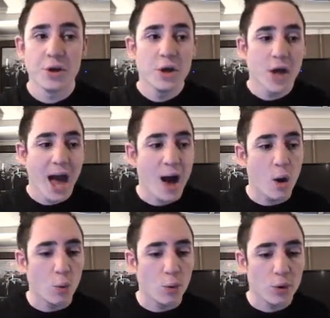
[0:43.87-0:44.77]

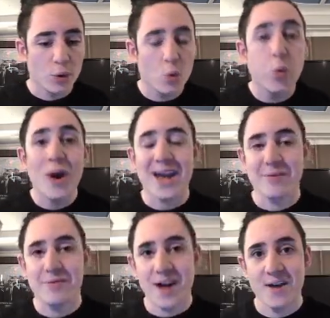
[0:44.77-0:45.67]
how quick
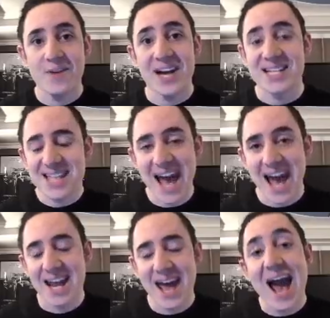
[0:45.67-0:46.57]
firefights can
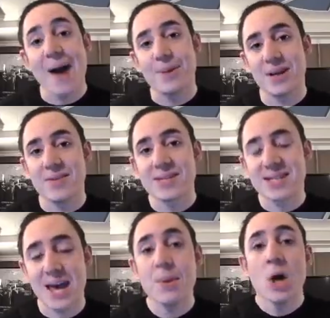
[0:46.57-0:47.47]
happen in this
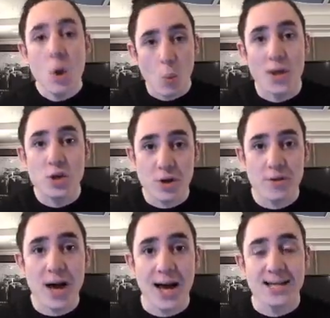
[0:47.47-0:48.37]
game when you're at the
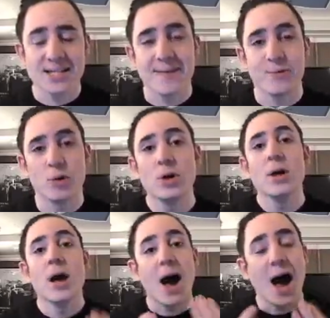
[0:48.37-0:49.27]
highest level,
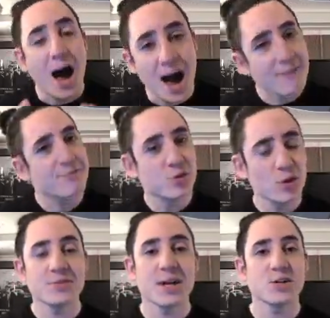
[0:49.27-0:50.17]
I've sort of
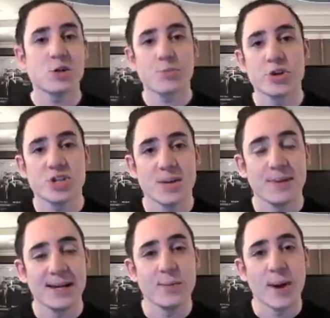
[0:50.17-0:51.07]
started to appreciate melee
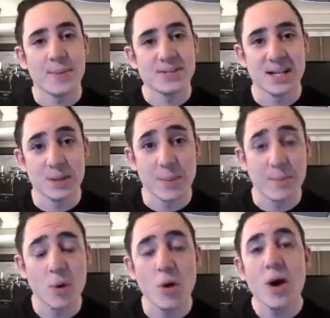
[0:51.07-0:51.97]
weapons a little bit
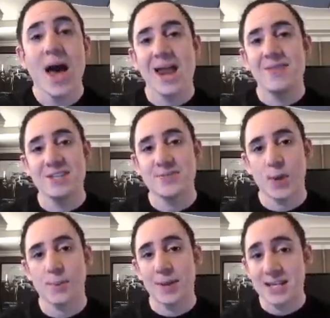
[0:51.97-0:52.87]
more, and in this video I'm going
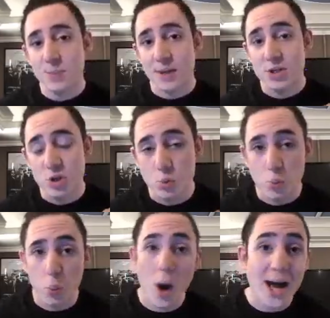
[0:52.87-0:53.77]
to explain to you
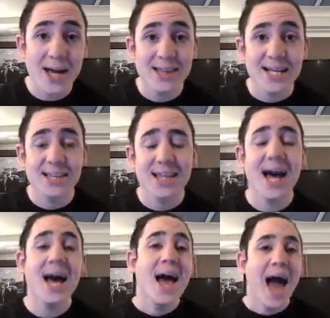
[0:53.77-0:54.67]
why I think that,
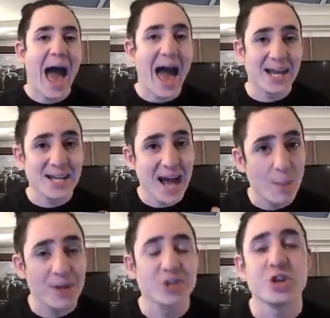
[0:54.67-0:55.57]
and how
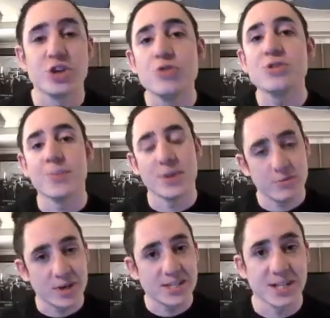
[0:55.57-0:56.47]
best to use them in the right
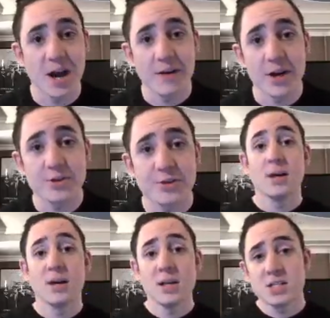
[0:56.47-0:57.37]
scenarios.
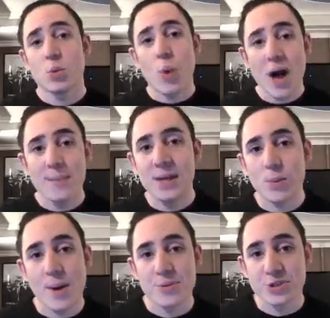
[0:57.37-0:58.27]
So why are melee
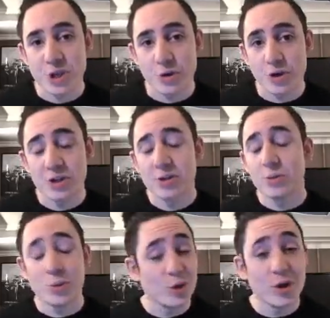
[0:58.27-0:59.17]
weapons so good? Well,
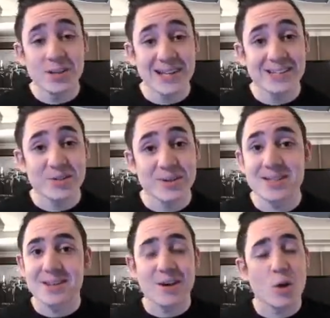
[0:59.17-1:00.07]
the honest answer is
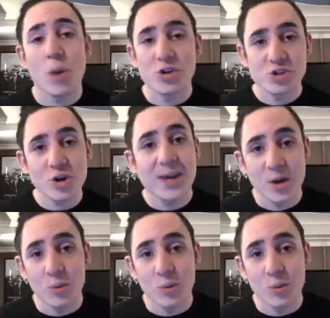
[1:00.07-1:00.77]
they're a one-shot kill when